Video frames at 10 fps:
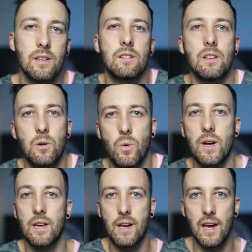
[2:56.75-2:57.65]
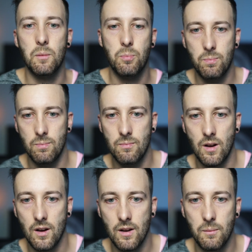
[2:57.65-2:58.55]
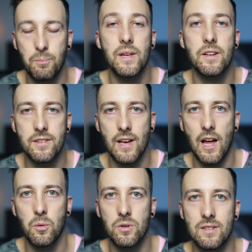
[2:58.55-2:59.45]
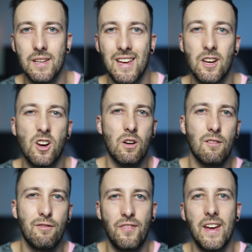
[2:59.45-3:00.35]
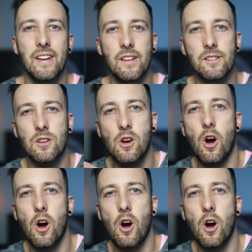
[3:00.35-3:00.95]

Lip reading: is in a way kind of Peter's style, I would say. Faded,